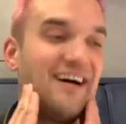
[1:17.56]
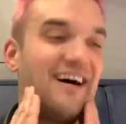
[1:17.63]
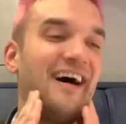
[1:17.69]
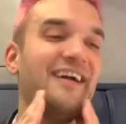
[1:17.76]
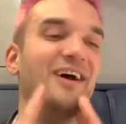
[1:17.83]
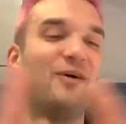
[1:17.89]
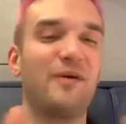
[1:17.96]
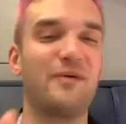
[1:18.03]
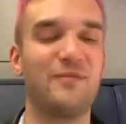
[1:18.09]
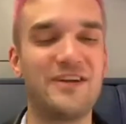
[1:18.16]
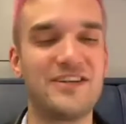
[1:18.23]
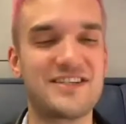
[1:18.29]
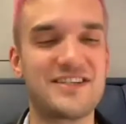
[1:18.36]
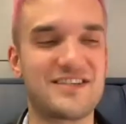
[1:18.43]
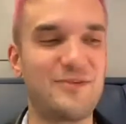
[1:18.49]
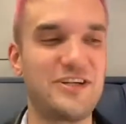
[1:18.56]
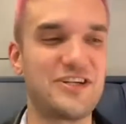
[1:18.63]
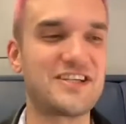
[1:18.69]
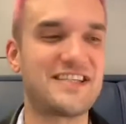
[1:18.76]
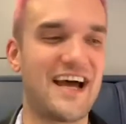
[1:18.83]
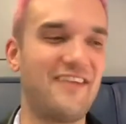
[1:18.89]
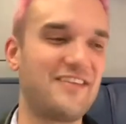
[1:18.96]
know we
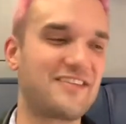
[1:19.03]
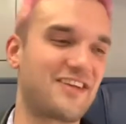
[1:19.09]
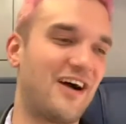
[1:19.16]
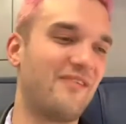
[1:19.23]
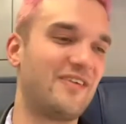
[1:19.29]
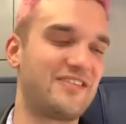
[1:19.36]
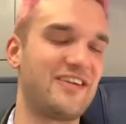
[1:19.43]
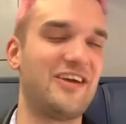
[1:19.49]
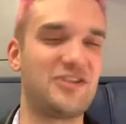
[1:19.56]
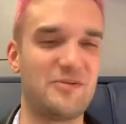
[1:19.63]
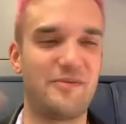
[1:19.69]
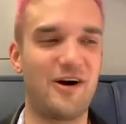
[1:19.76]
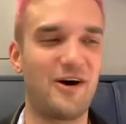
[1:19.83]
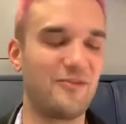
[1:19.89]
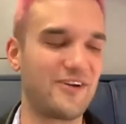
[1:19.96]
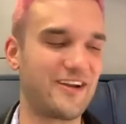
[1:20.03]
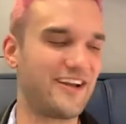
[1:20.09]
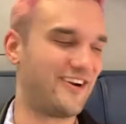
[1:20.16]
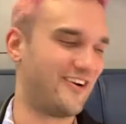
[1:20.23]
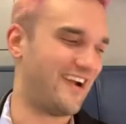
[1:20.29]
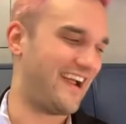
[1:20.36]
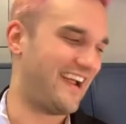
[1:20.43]
just had this conversation, but I'll
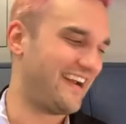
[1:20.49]
reiterate.